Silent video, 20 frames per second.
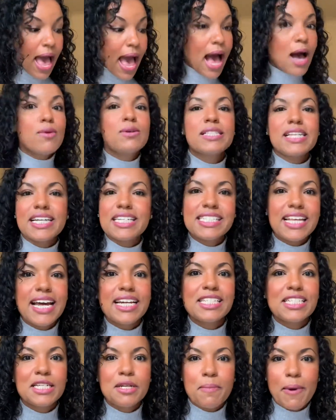I was
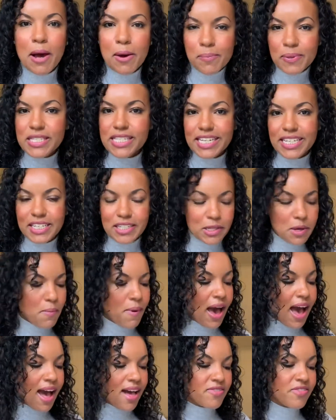excited about a particular
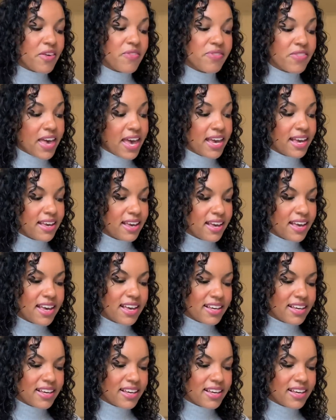part, and then they